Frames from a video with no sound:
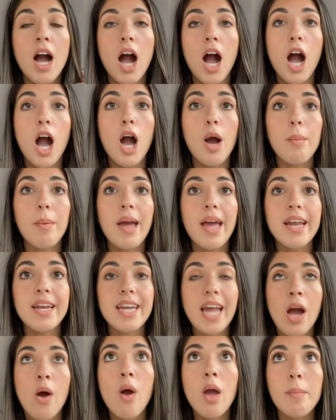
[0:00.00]
Um, and
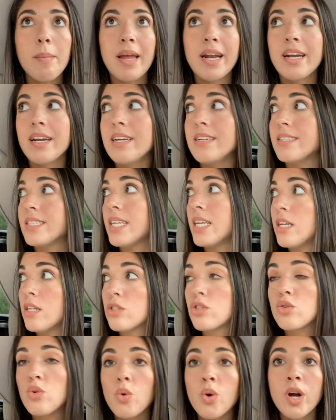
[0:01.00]
now I'm at an antique
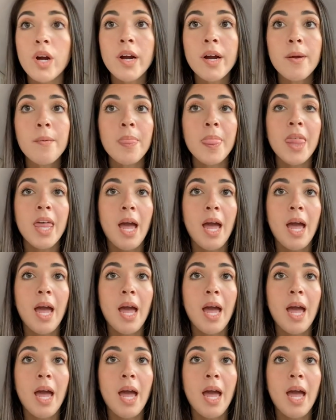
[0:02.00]
store.